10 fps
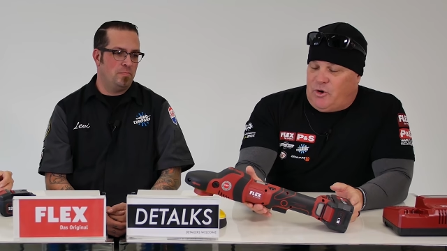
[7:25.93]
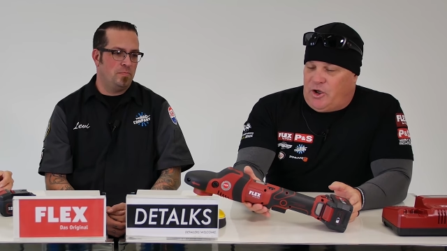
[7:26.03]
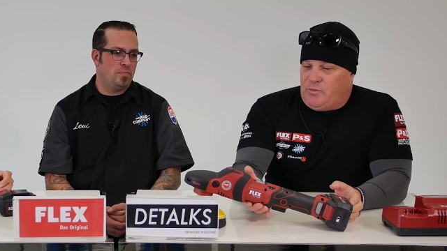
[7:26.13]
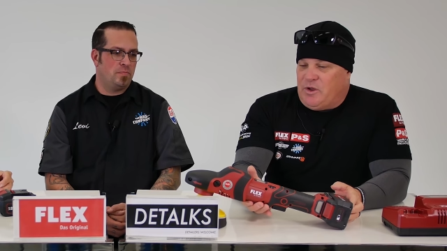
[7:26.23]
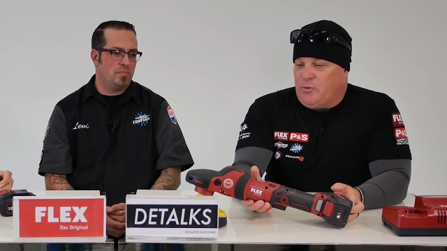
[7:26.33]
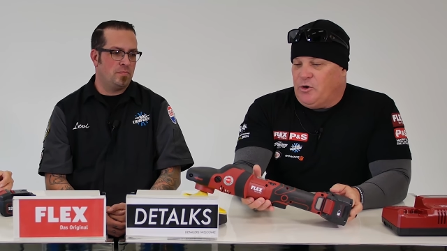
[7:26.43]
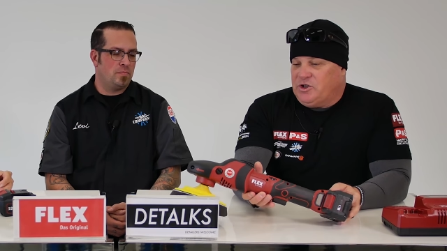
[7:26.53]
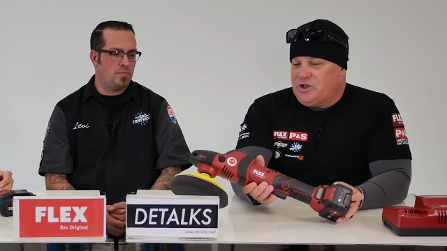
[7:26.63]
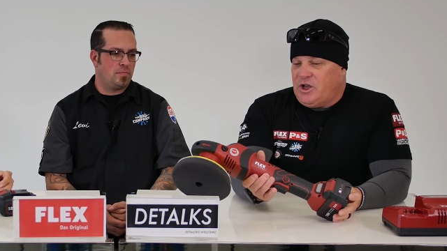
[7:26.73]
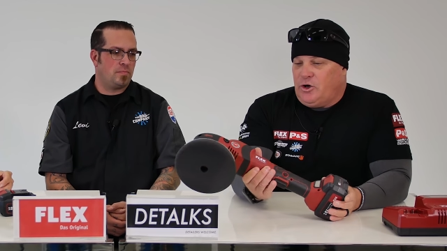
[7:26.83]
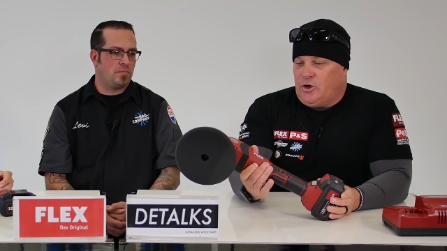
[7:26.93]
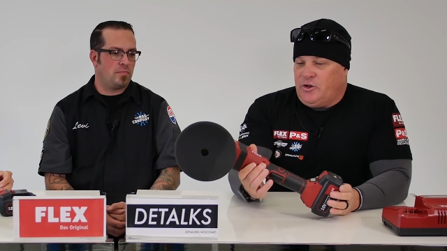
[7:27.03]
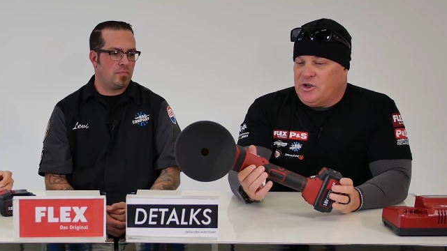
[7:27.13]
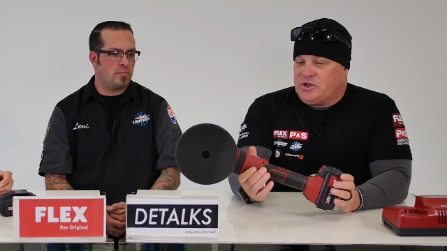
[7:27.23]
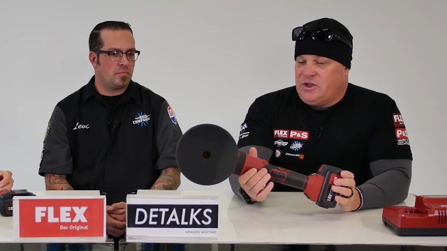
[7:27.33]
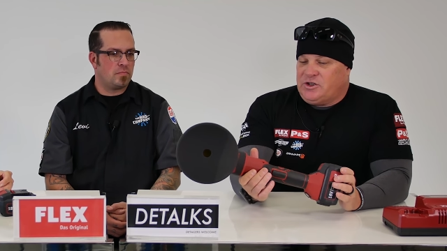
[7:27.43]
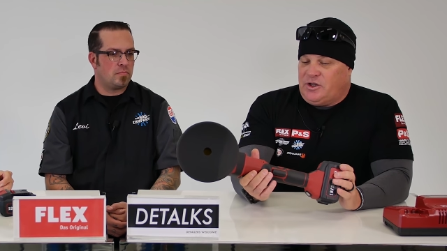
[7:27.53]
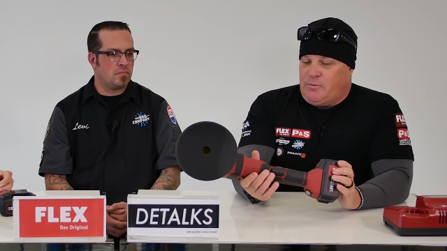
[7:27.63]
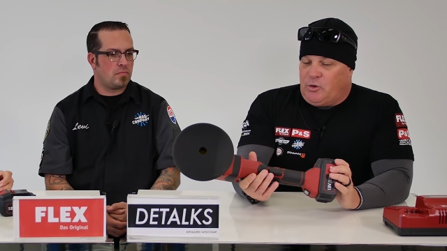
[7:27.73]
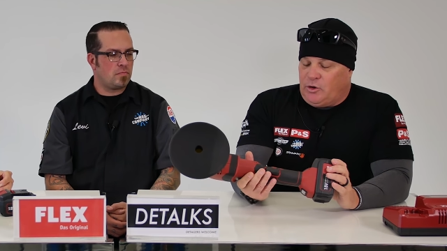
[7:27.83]
Speaker 1: Well, and people always say, you know, on this,
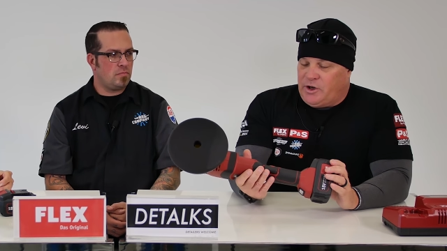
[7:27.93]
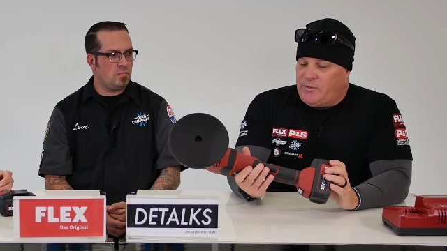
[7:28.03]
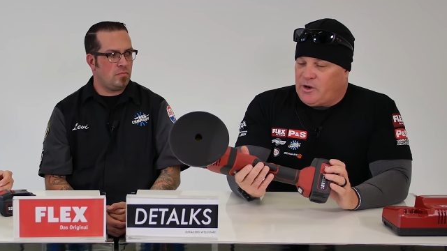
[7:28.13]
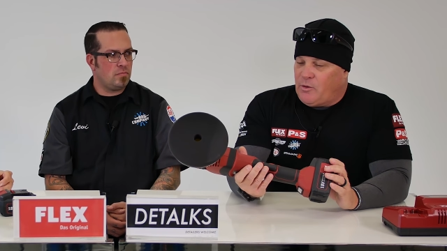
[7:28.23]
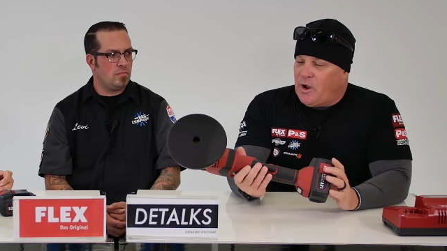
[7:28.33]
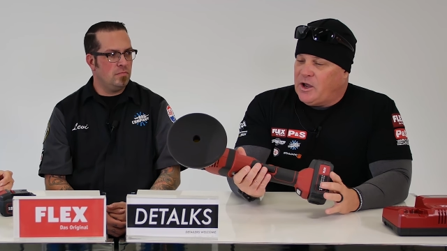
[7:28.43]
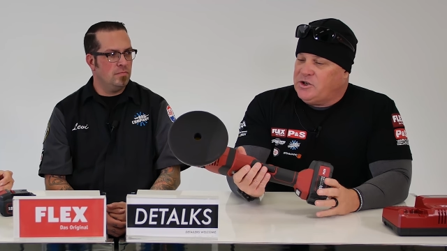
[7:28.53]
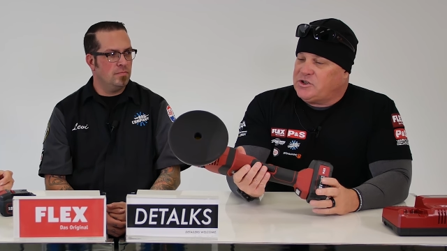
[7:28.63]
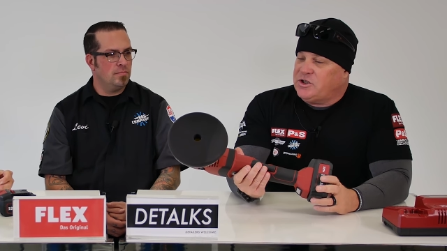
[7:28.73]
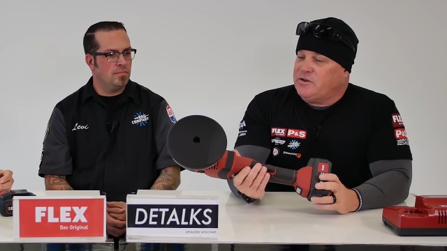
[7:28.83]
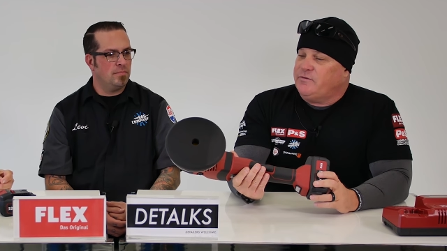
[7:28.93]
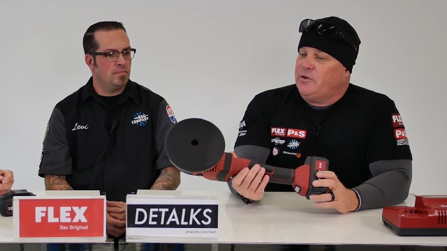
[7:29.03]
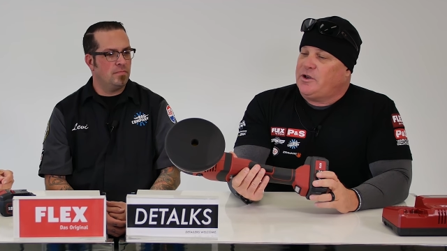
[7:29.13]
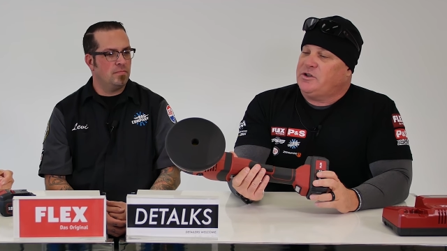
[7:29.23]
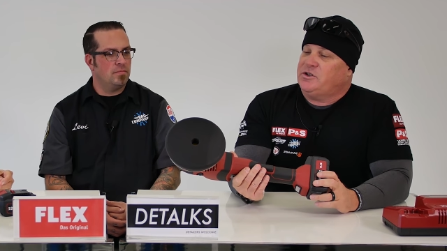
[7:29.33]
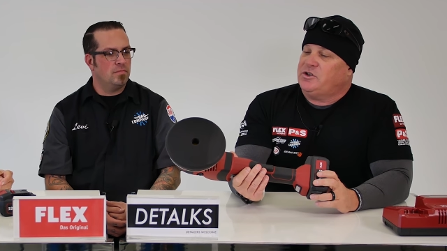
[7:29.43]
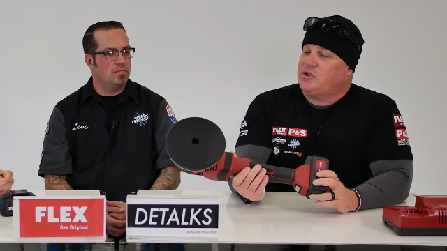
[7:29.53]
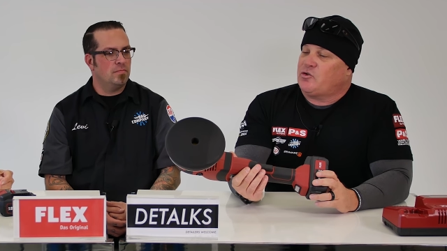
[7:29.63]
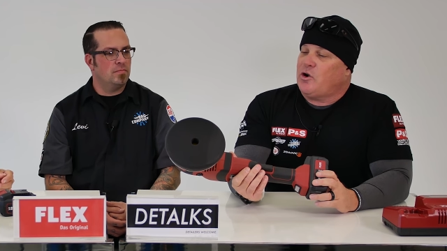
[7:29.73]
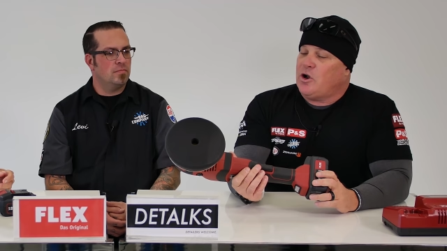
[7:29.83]
they pull it up and they go, wow, it just doesn't feel like it's as
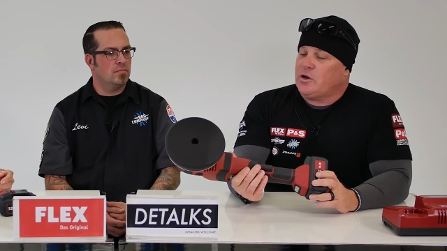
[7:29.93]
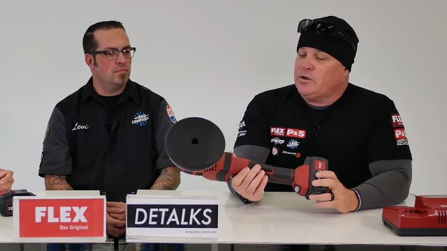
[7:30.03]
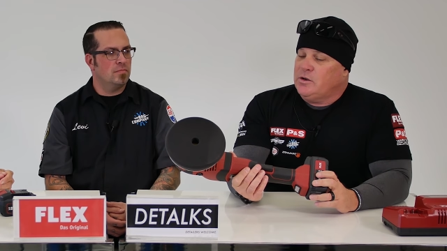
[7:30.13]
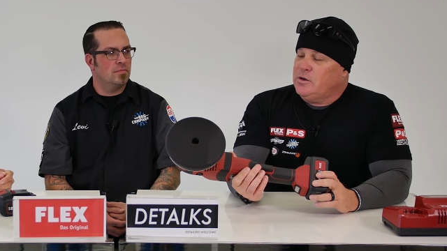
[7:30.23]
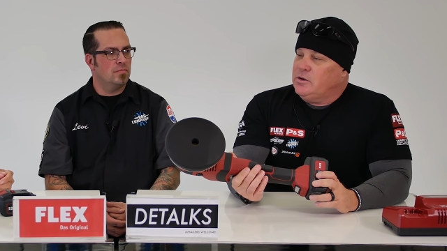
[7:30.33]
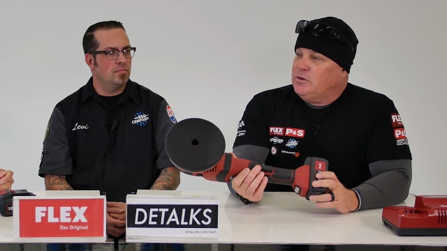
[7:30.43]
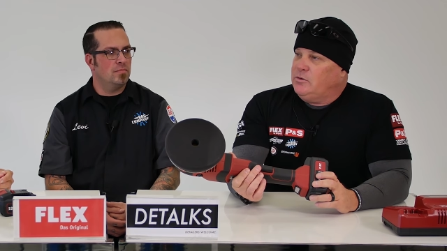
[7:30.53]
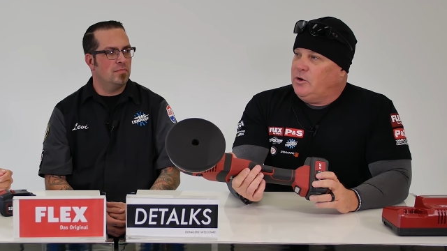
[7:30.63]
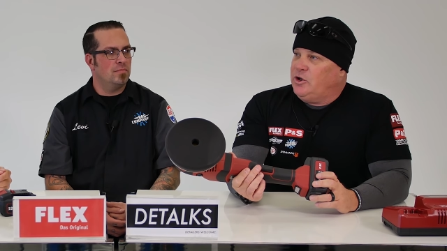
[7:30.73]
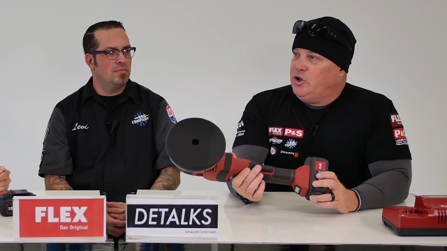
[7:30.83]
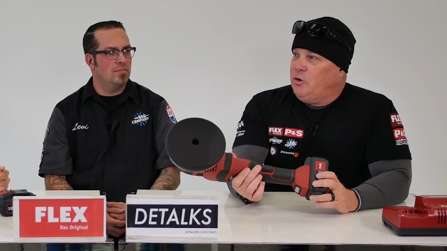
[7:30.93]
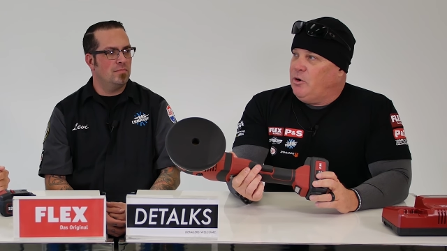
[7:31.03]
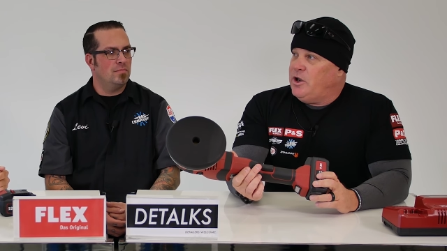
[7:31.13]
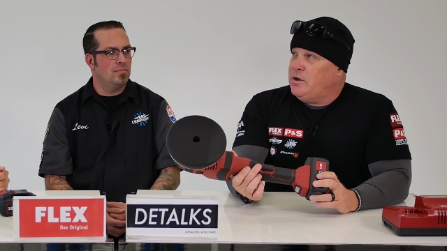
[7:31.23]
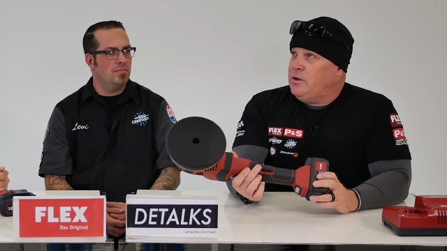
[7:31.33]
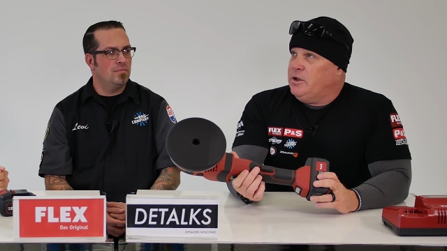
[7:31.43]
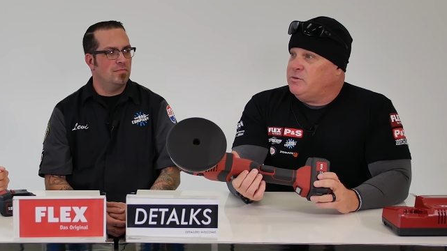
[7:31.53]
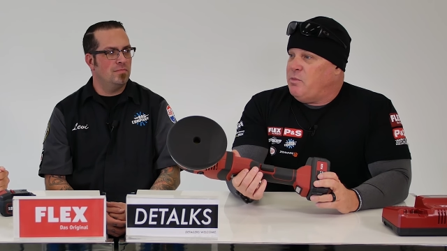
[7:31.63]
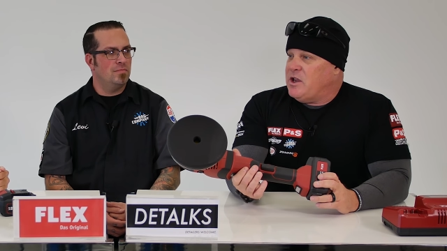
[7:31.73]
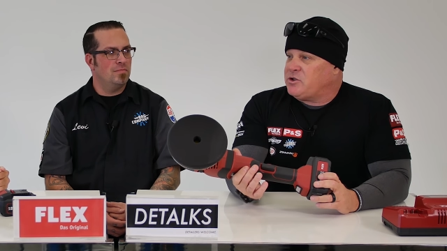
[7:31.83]
strong. Well, you know what?
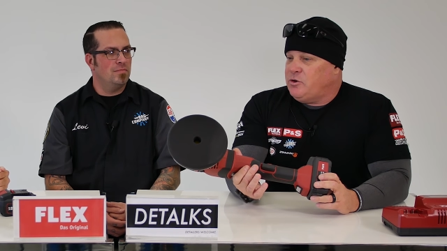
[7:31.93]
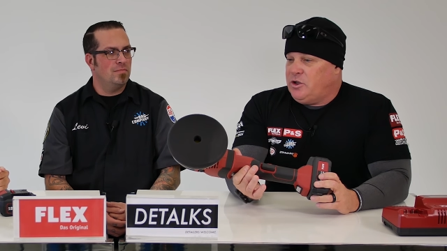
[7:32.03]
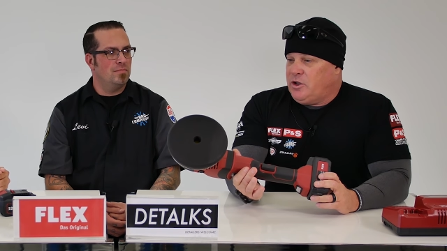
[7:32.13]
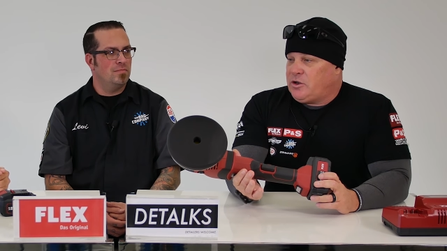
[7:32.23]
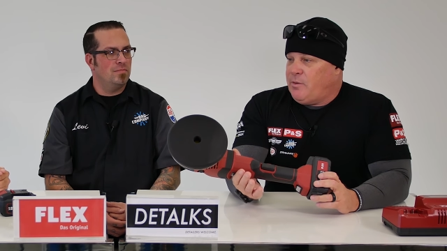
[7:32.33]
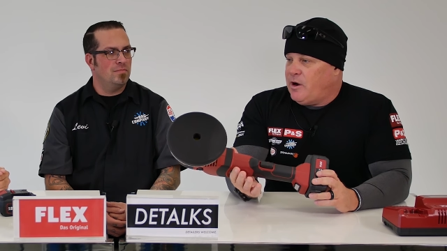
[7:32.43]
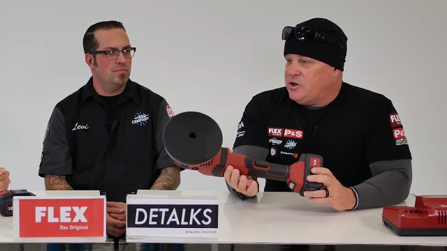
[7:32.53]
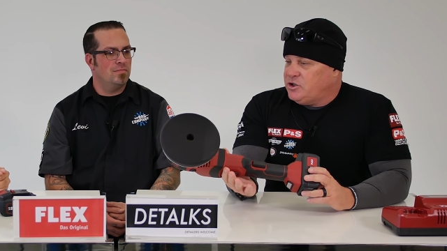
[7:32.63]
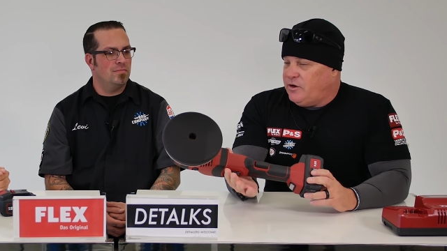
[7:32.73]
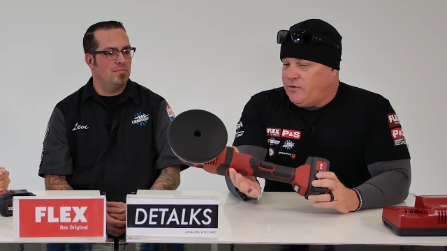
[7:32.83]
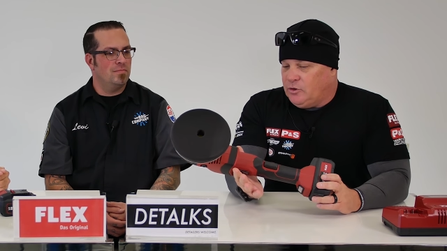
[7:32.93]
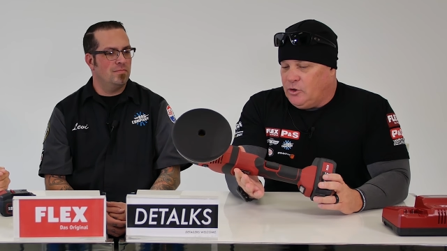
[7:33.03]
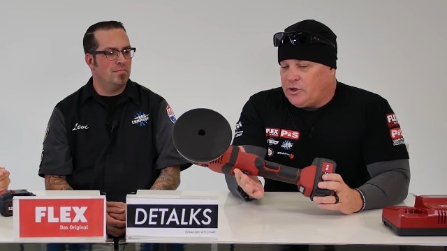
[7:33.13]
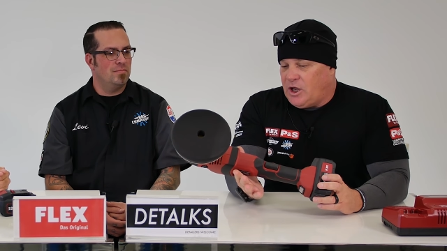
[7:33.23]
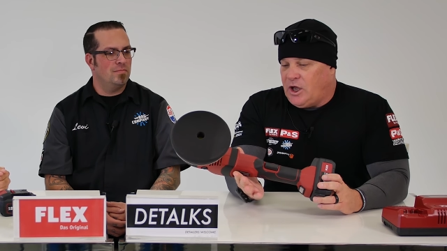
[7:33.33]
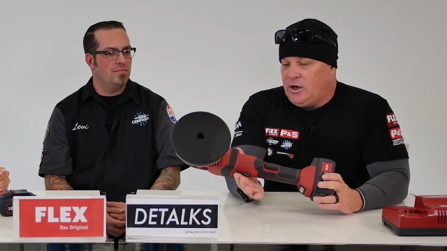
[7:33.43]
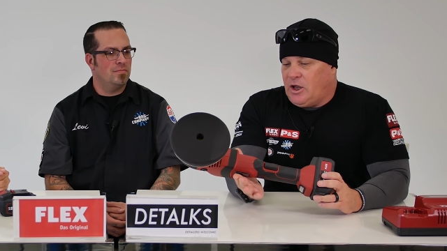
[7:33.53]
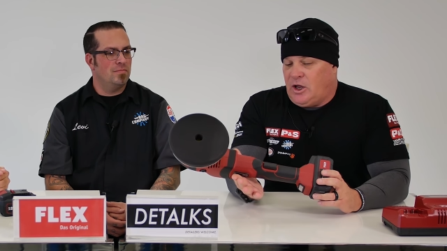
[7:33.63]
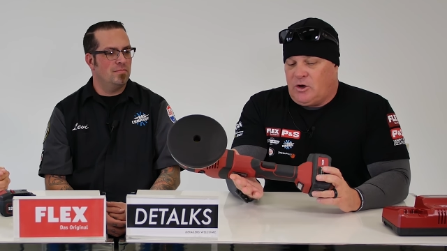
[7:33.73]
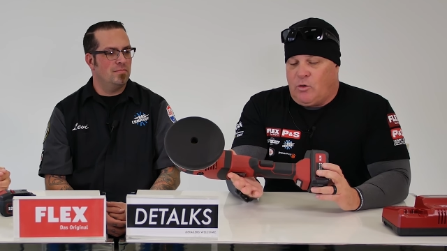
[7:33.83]
It's basically the comparison. If you look at
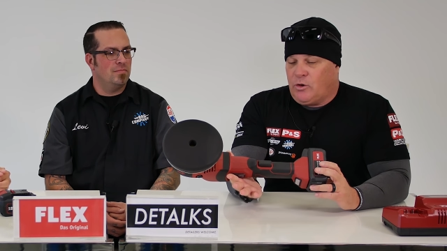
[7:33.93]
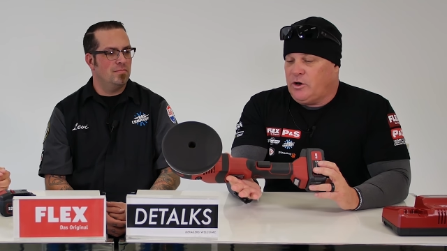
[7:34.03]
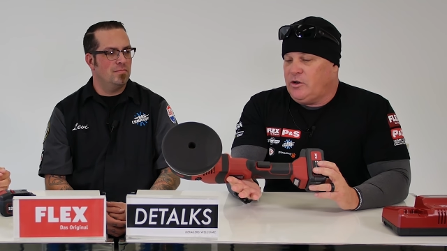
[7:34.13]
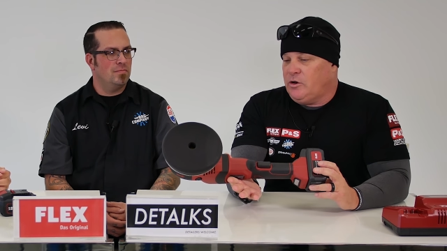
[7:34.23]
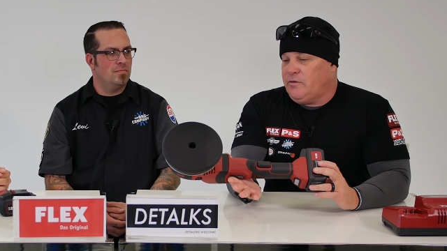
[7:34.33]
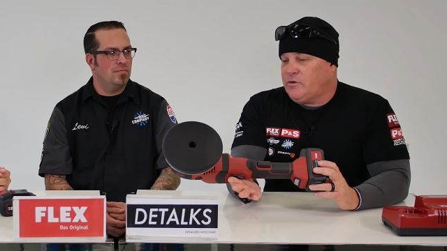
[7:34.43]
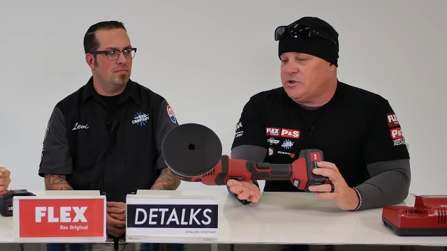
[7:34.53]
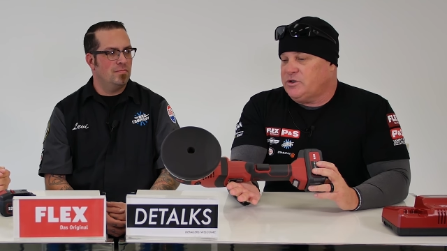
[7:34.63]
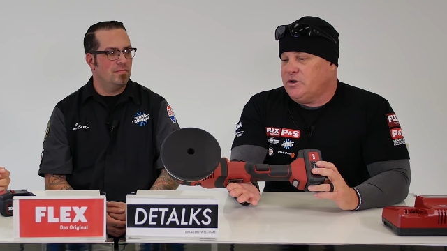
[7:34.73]
a corded unit versus